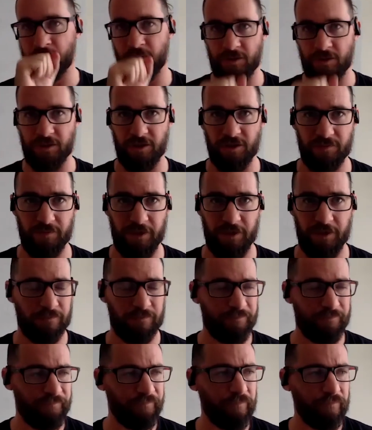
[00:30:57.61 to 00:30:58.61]
excuse me,
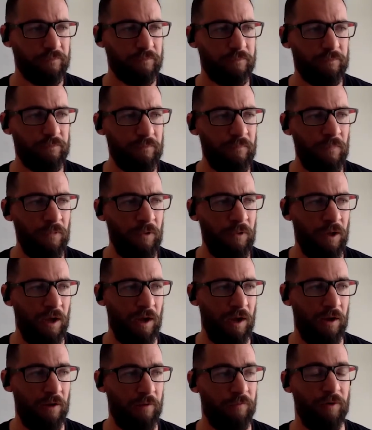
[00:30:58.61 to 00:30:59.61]

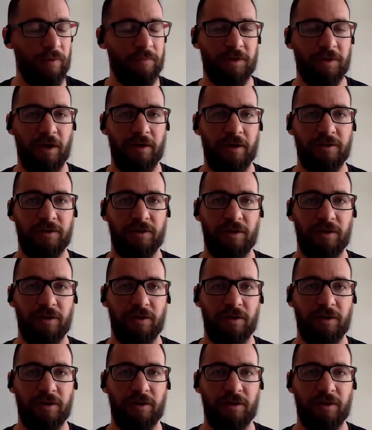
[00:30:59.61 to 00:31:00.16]
uh, of Riptide.